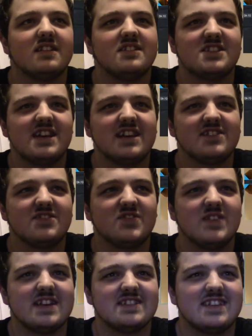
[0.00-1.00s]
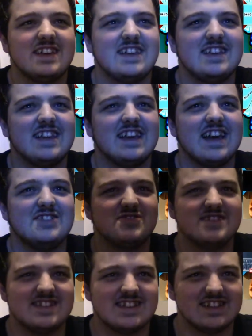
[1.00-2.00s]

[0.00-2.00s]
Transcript: Jack goes past. He and the guy drew it.